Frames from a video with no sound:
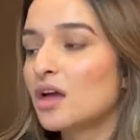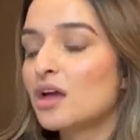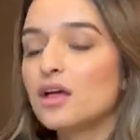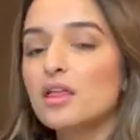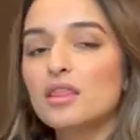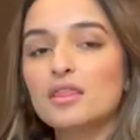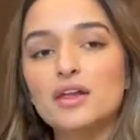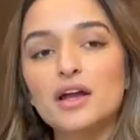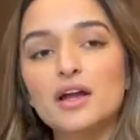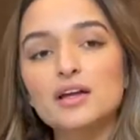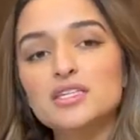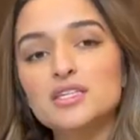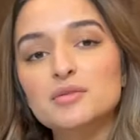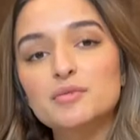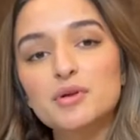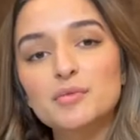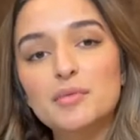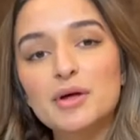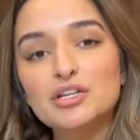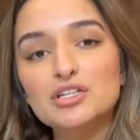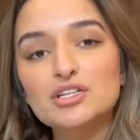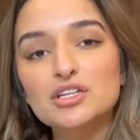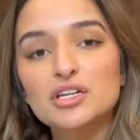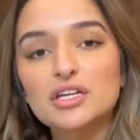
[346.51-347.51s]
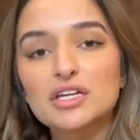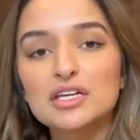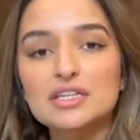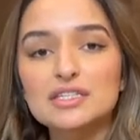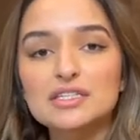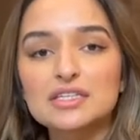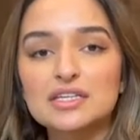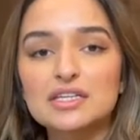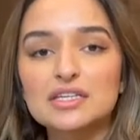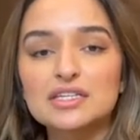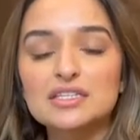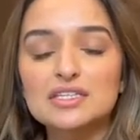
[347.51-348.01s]
The next thing I'm gonna mention is
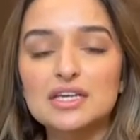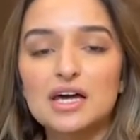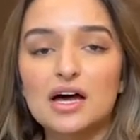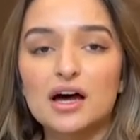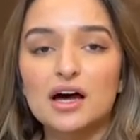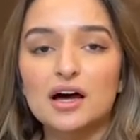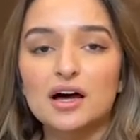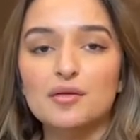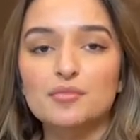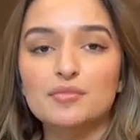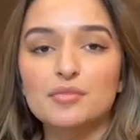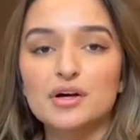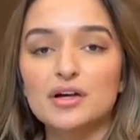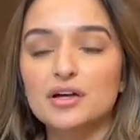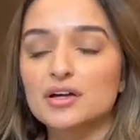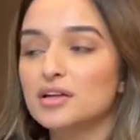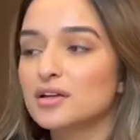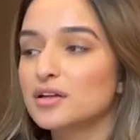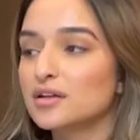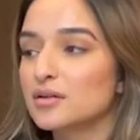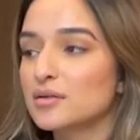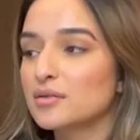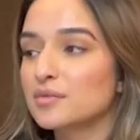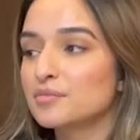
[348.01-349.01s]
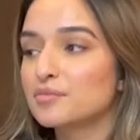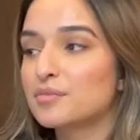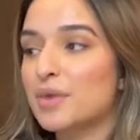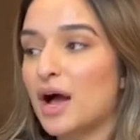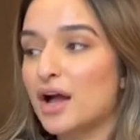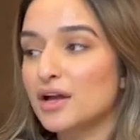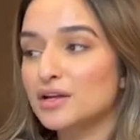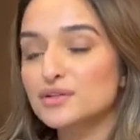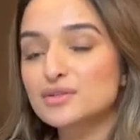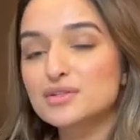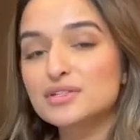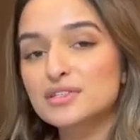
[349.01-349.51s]
this um,
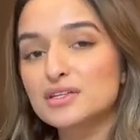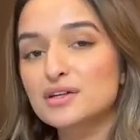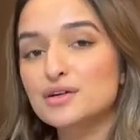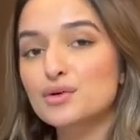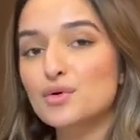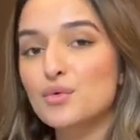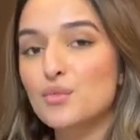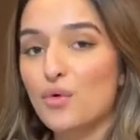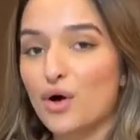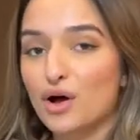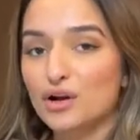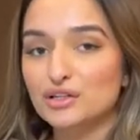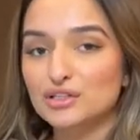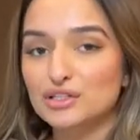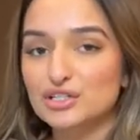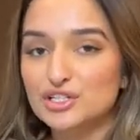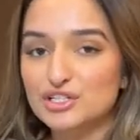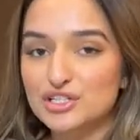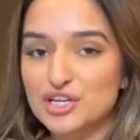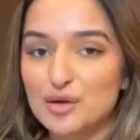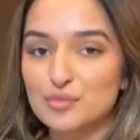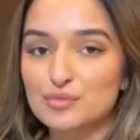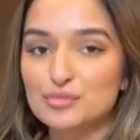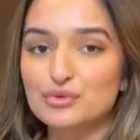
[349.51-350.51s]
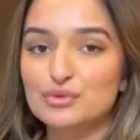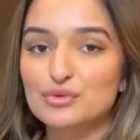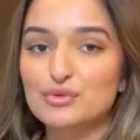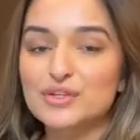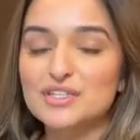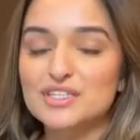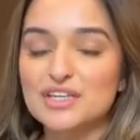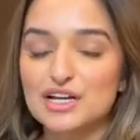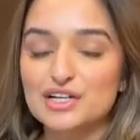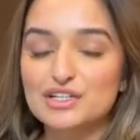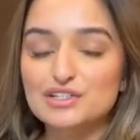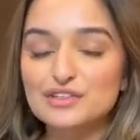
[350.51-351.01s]
Biosilk waterless shampoo. It's
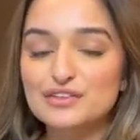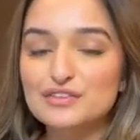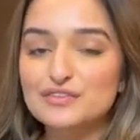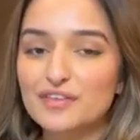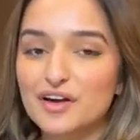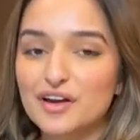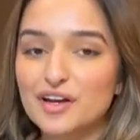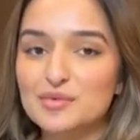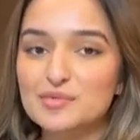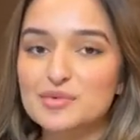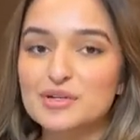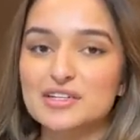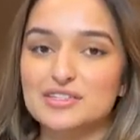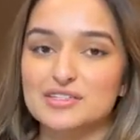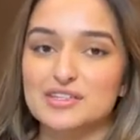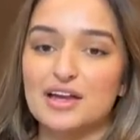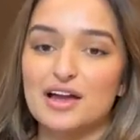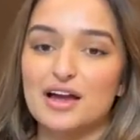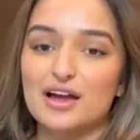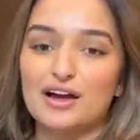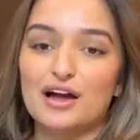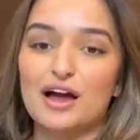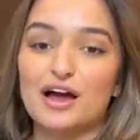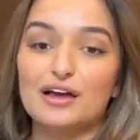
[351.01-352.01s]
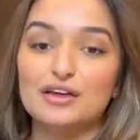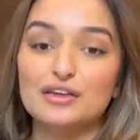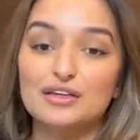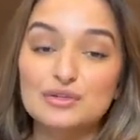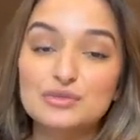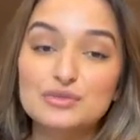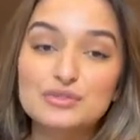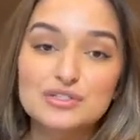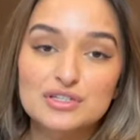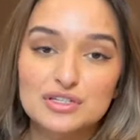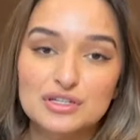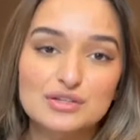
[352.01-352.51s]
actually funny because I, I
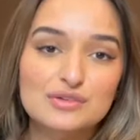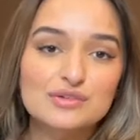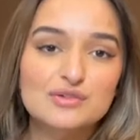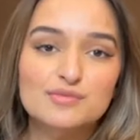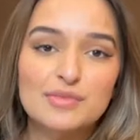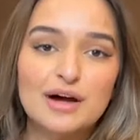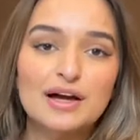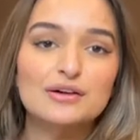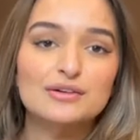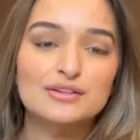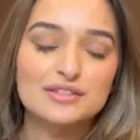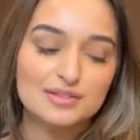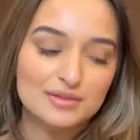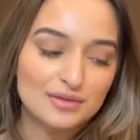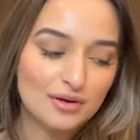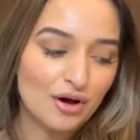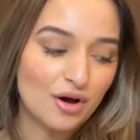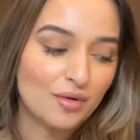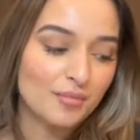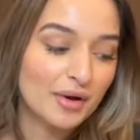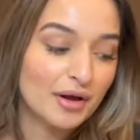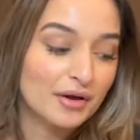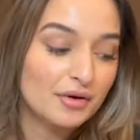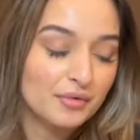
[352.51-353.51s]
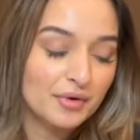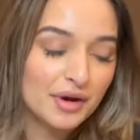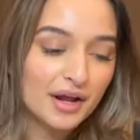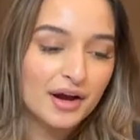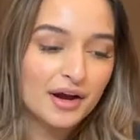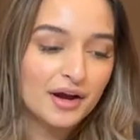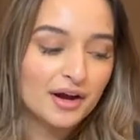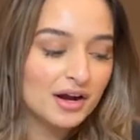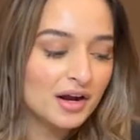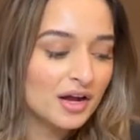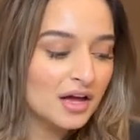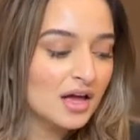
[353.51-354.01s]
used to use Biosilk on my own
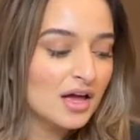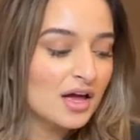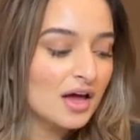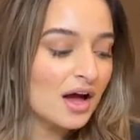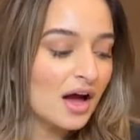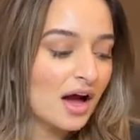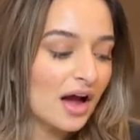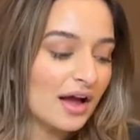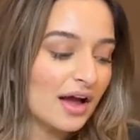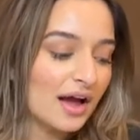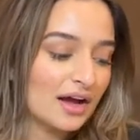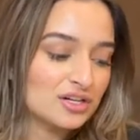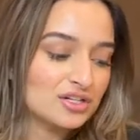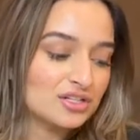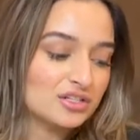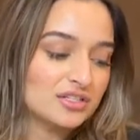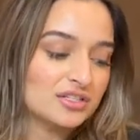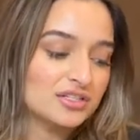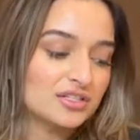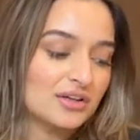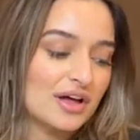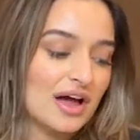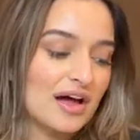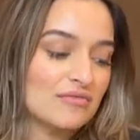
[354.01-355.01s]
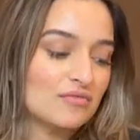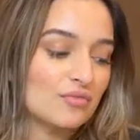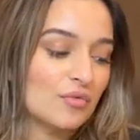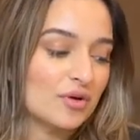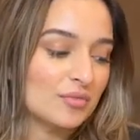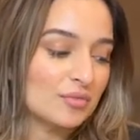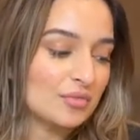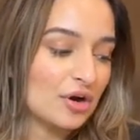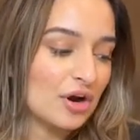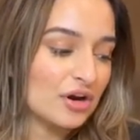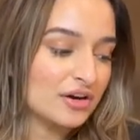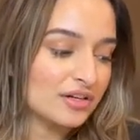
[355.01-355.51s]
hair. I actually still have one
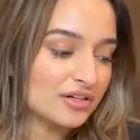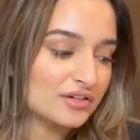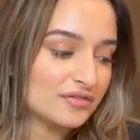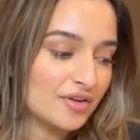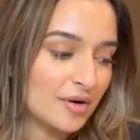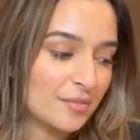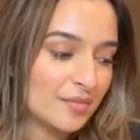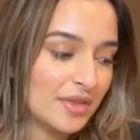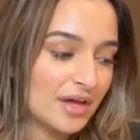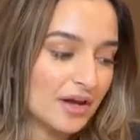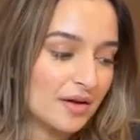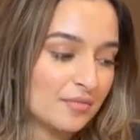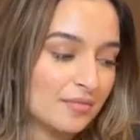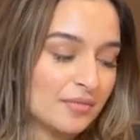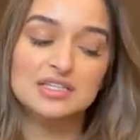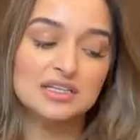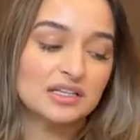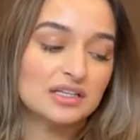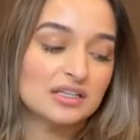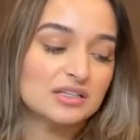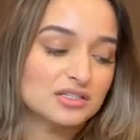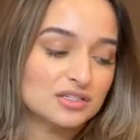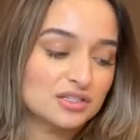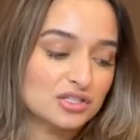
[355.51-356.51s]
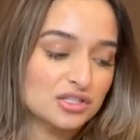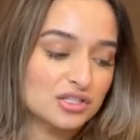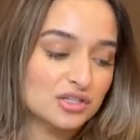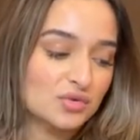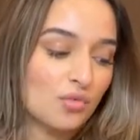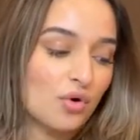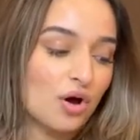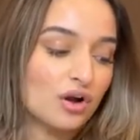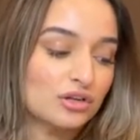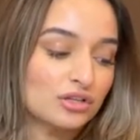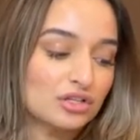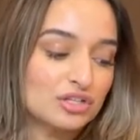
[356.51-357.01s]
product from them. Basically, it's just a
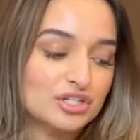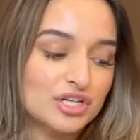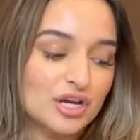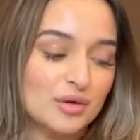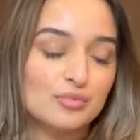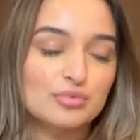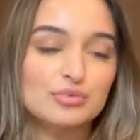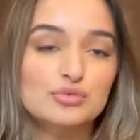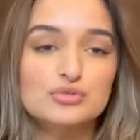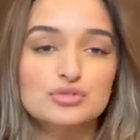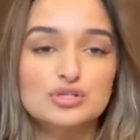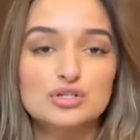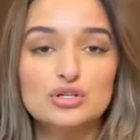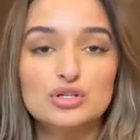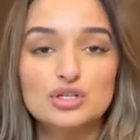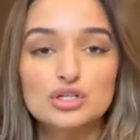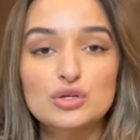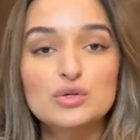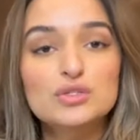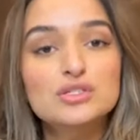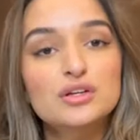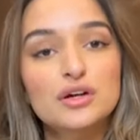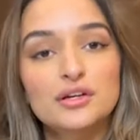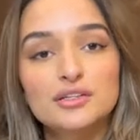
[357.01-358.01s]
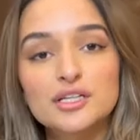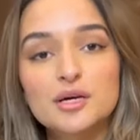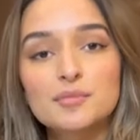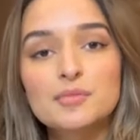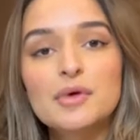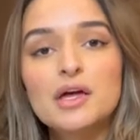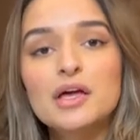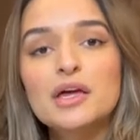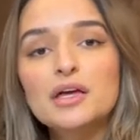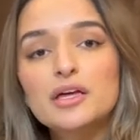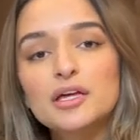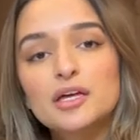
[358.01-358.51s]
waterless shampoo, so you can use it on them
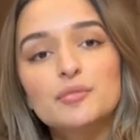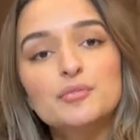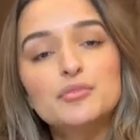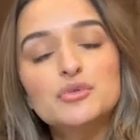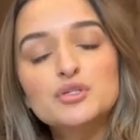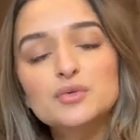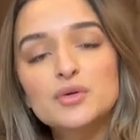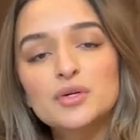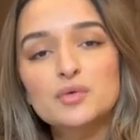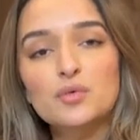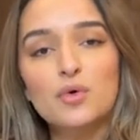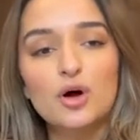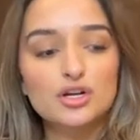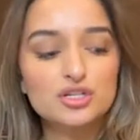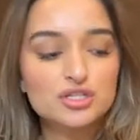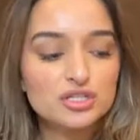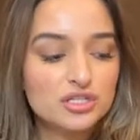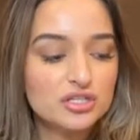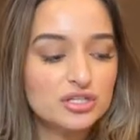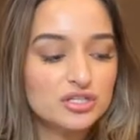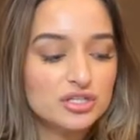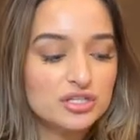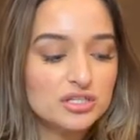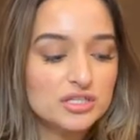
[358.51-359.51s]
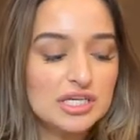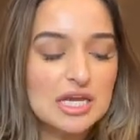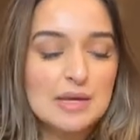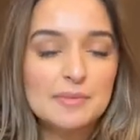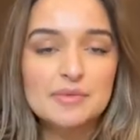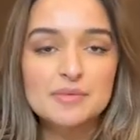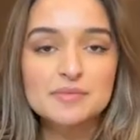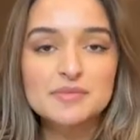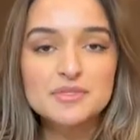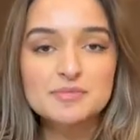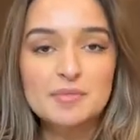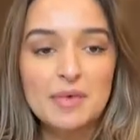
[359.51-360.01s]
in between washes just to keep
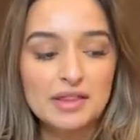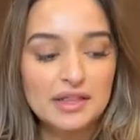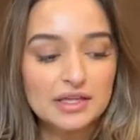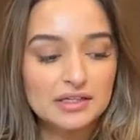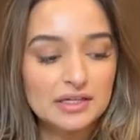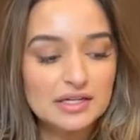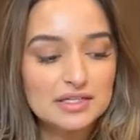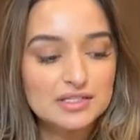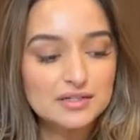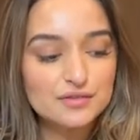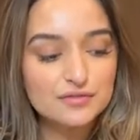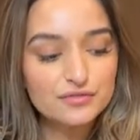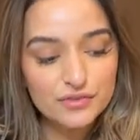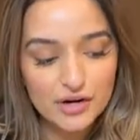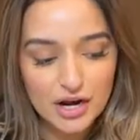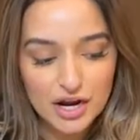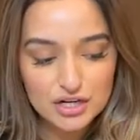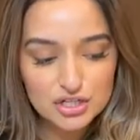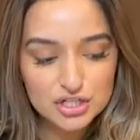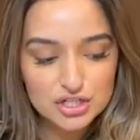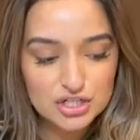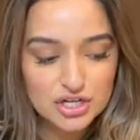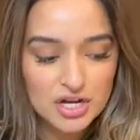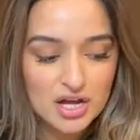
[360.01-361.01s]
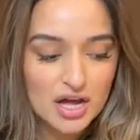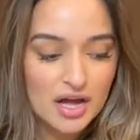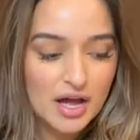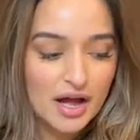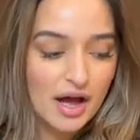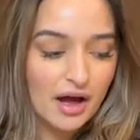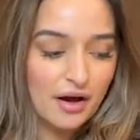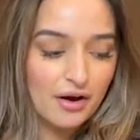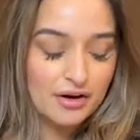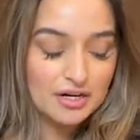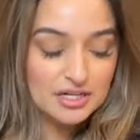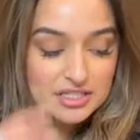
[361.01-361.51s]
them smelling nice and fresh.
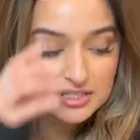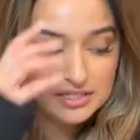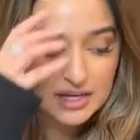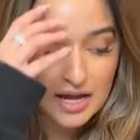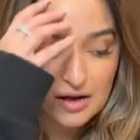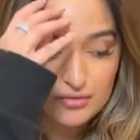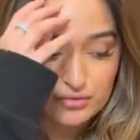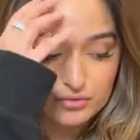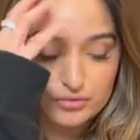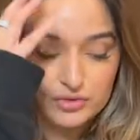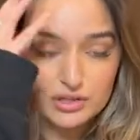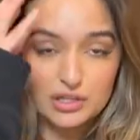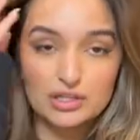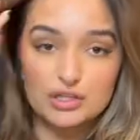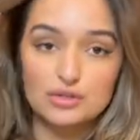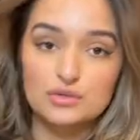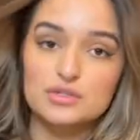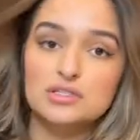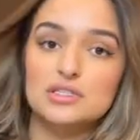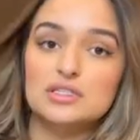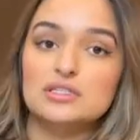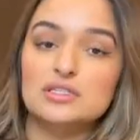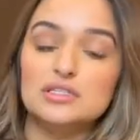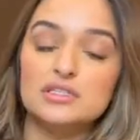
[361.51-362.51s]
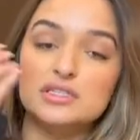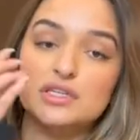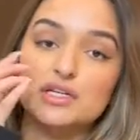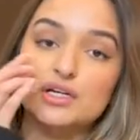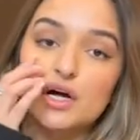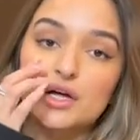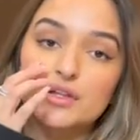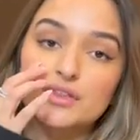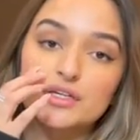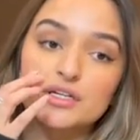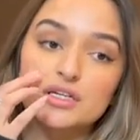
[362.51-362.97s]
I honestly haven't really used it since I got the